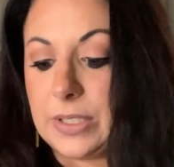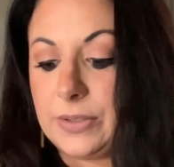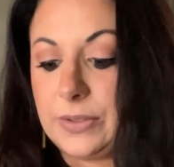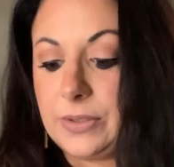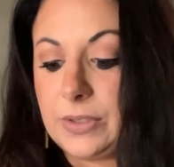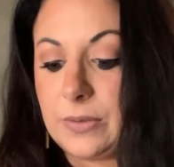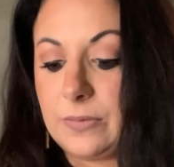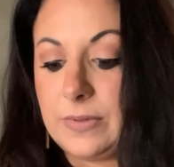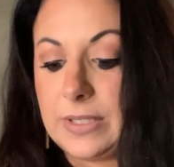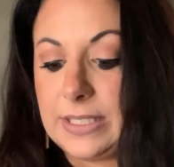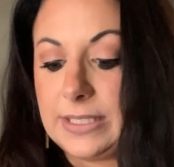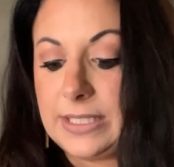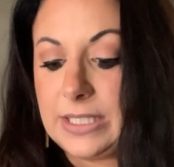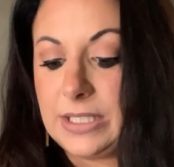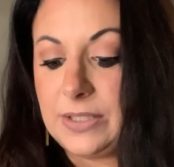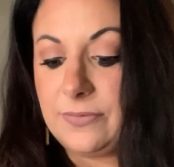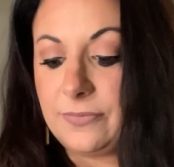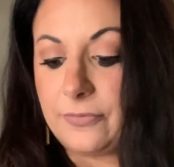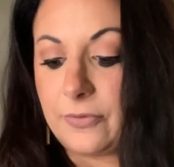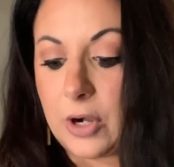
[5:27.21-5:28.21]
So this
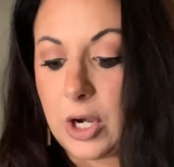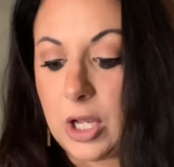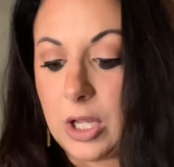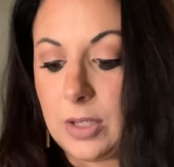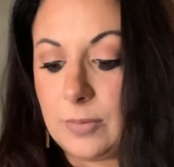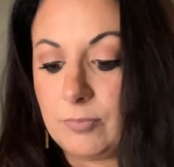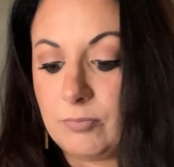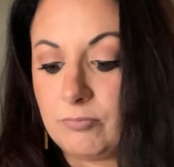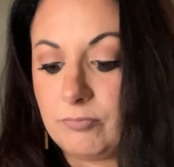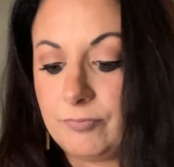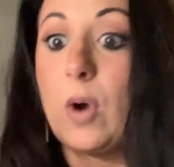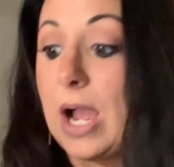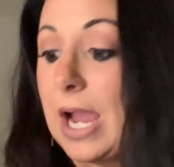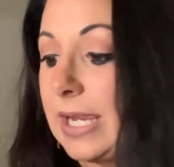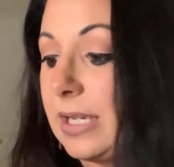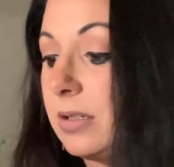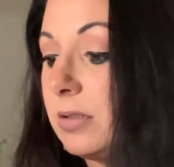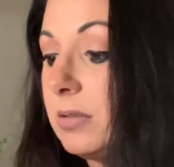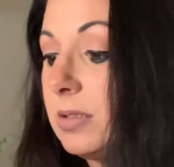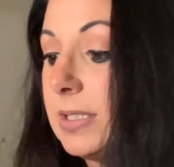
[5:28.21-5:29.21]
is from
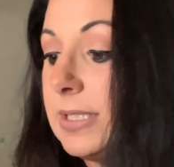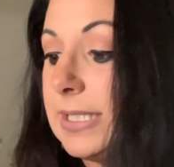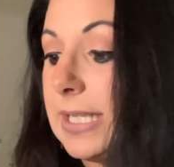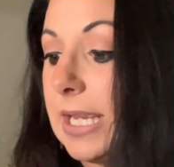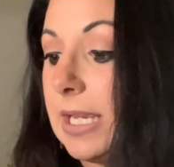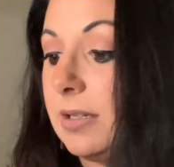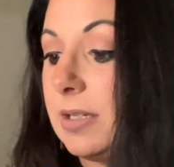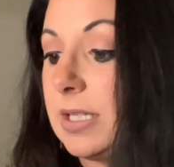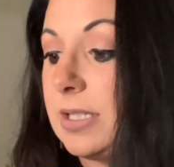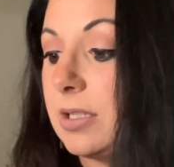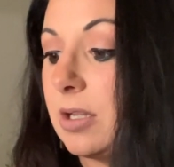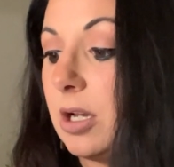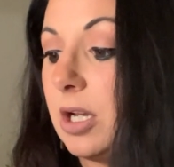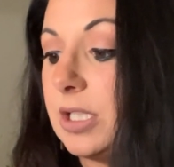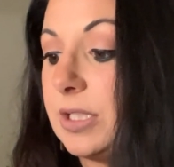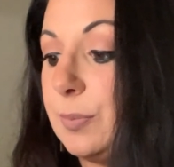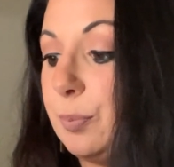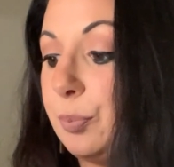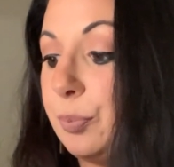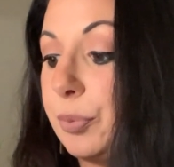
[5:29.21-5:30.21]
Wild and it's
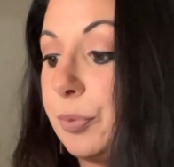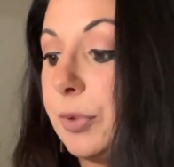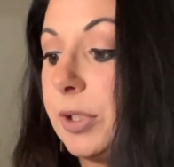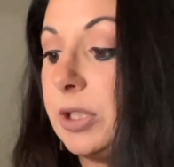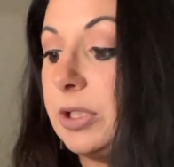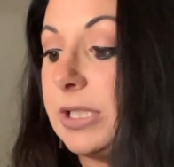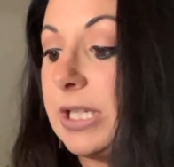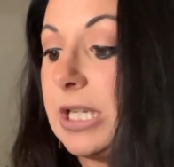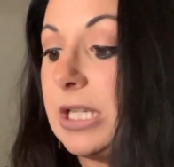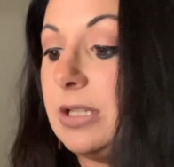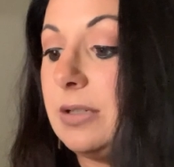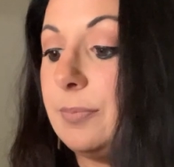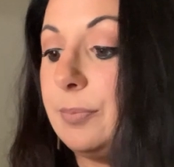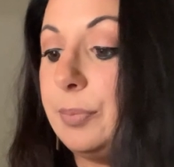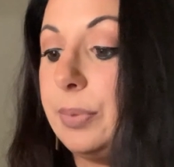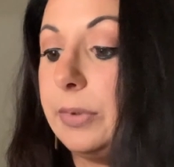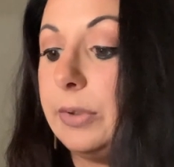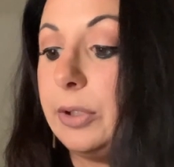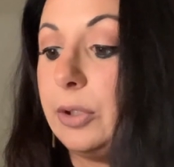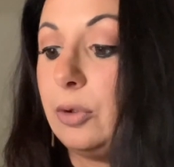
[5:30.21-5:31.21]
called Brilliant
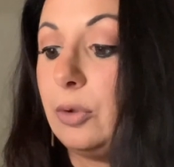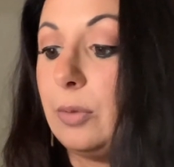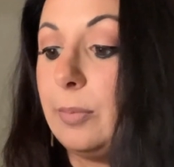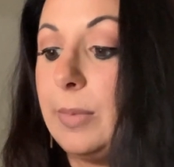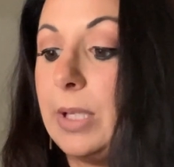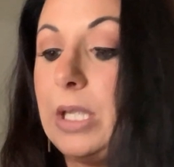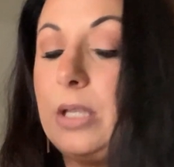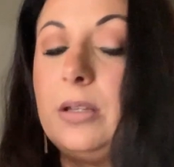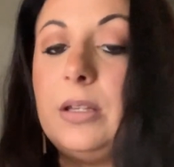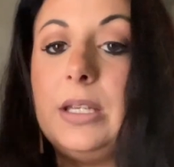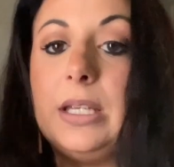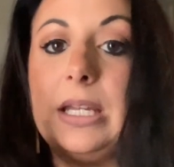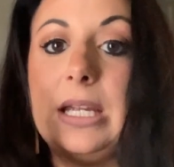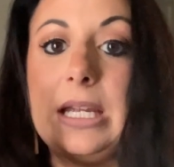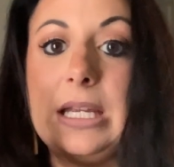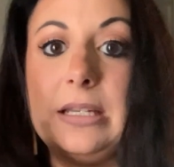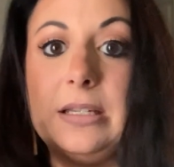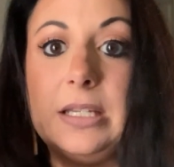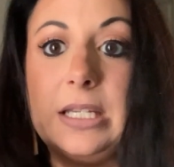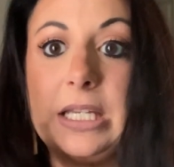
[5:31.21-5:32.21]
Bloom
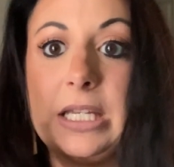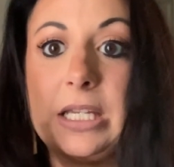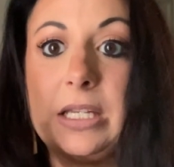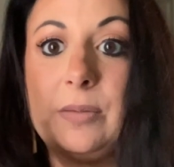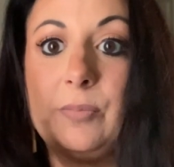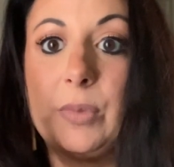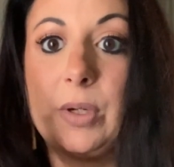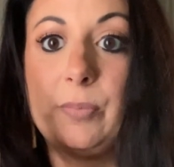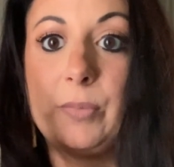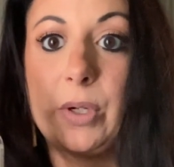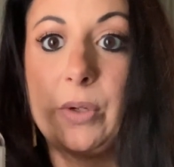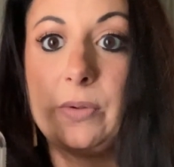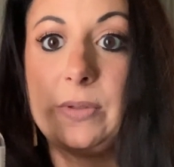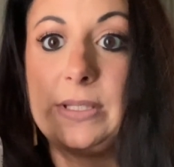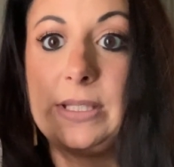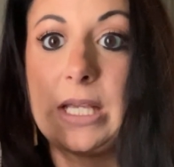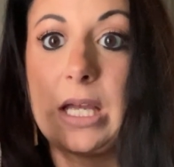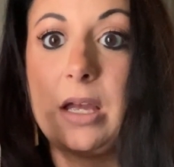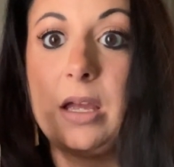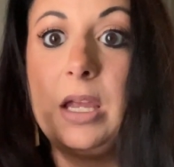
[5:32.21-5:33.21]
Indian
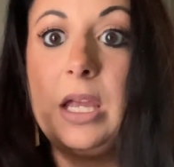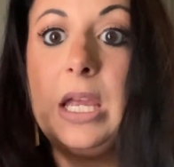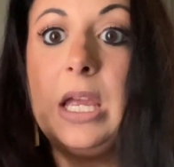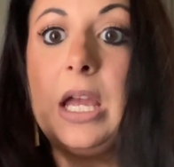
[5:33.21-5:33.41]
Mimosa.